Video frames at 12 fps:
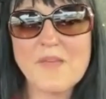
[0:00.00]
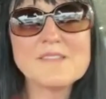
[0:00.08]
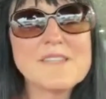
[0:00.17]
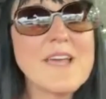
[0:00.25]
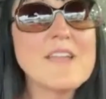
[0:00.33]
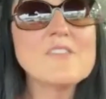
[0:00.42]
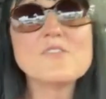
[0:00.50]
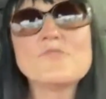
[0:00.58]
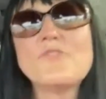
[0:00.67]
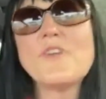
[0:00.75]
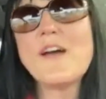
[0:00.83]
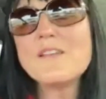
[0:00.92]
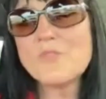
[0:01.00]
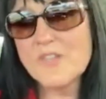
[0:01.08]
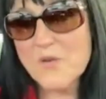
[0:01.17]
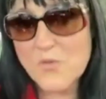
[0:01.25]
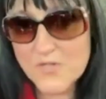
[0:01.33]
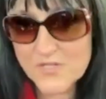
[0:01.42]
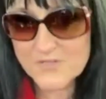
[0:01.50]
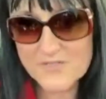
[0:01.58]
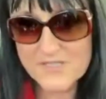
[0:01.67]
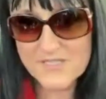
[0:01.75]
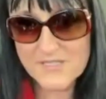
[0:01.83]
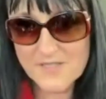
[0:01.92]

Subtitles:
and then you find what they want.